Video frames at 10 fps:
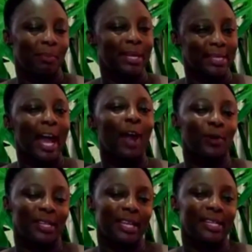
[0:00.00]
But this is how
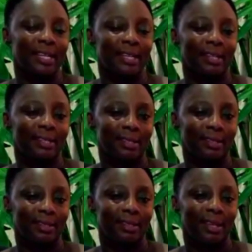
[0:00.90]
he did it.
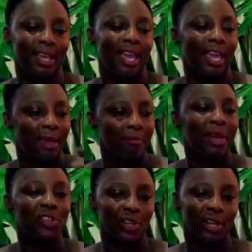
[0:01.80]
He
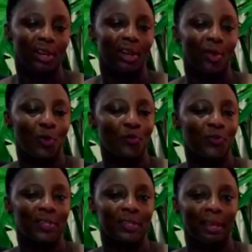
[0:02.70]
mentioned
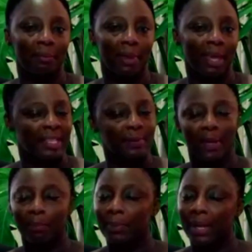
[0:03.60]
Kofi's name. He has
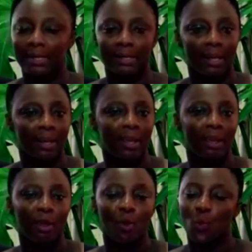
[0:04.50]
been a blessing,
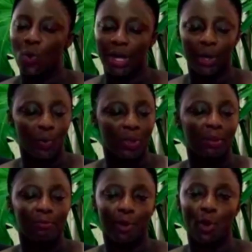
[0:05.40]
working with
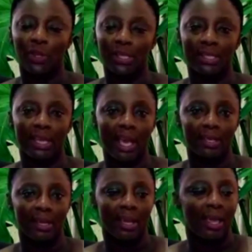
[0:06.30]
him for all these
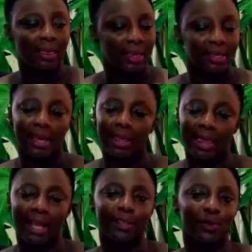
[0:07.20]
years. This
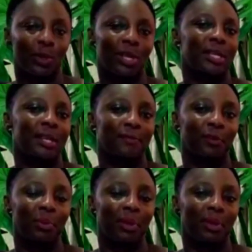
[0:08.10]
and that is what he did
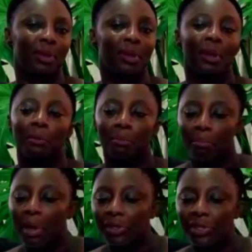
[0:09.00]
for me.
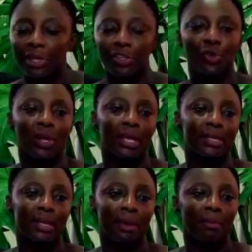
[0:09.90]
Mentioned
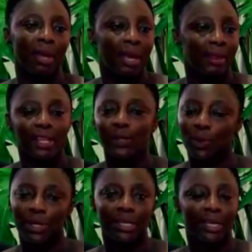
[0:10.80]
Juliet's name. This is
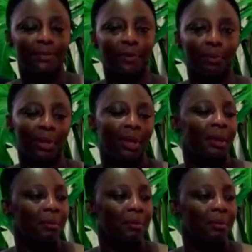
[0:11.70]
what he did for me.